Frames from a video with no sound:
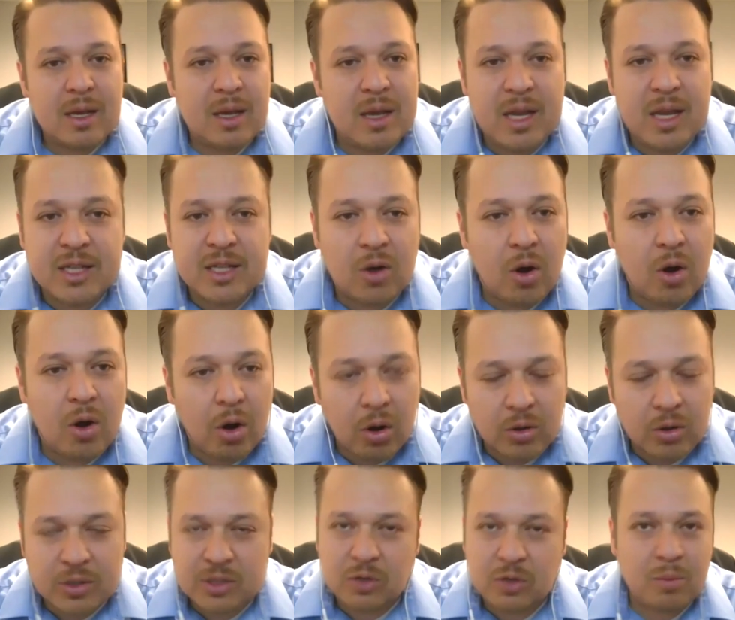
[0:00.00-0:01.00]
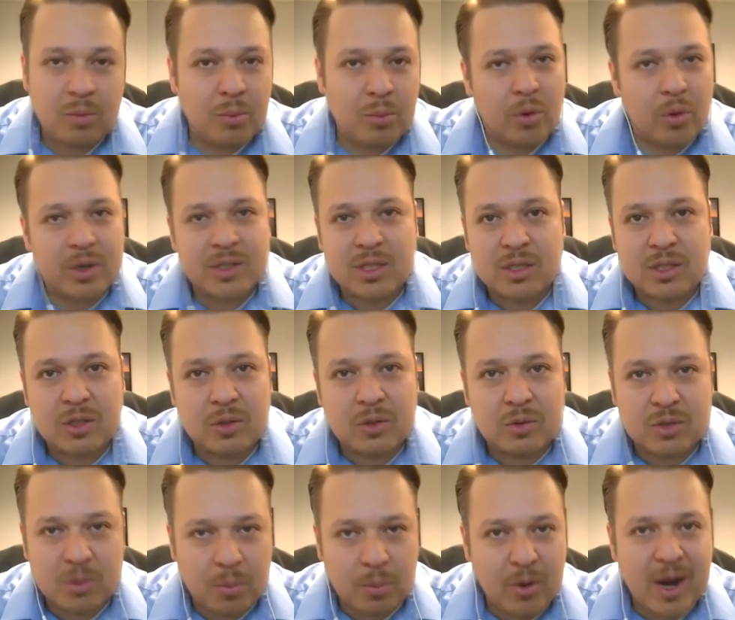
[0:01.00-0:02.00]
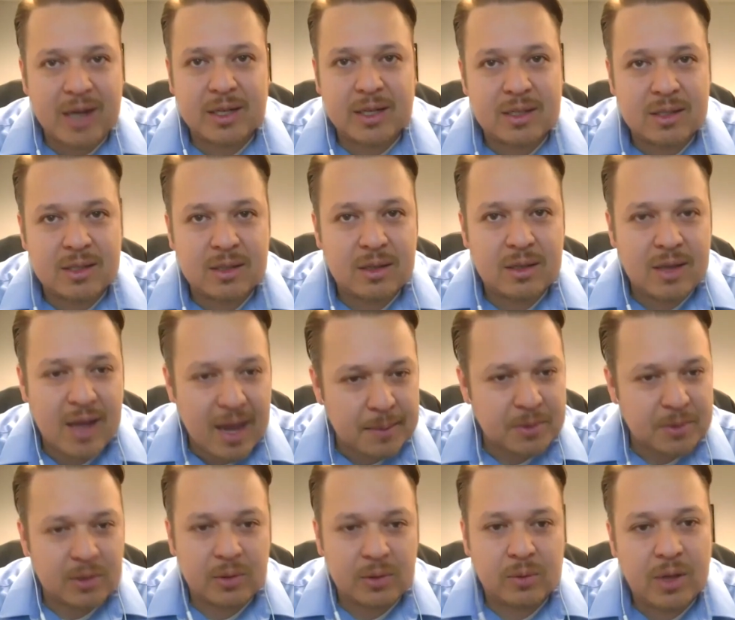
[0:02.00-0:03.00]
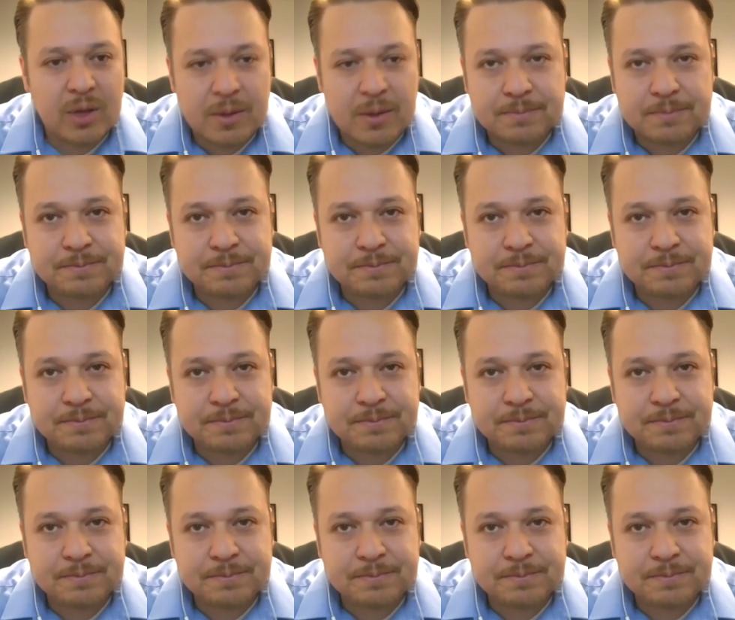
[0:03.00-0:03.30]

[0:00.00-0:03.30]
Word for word: It's all so important to do, to practice. Absolutely.